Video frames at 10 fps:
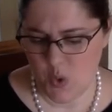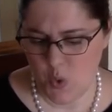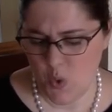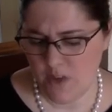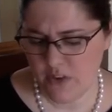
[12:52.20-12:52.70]

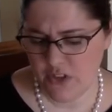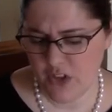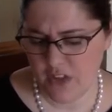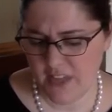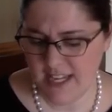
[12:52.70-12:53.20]
Whoever
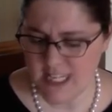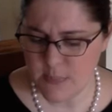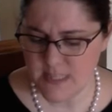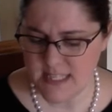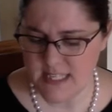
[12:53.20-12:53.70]
thought that
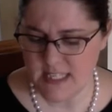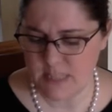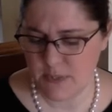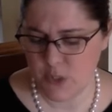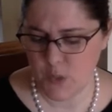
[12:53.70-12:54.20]
intimacy and
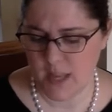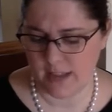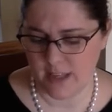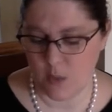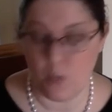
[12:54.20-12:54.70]

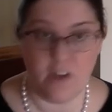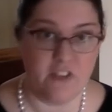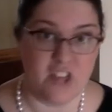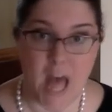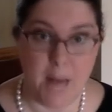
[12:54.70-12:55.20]
spirituality, whatever
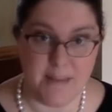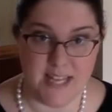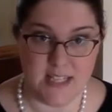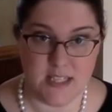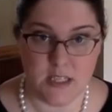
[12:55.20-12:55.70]
that
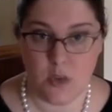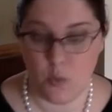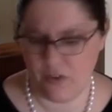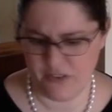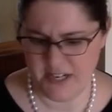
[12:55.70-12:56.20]
means,
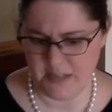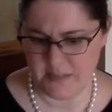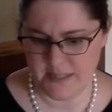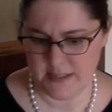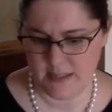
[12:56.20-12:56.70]
were
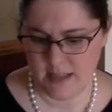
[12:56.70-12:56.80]
freedoms?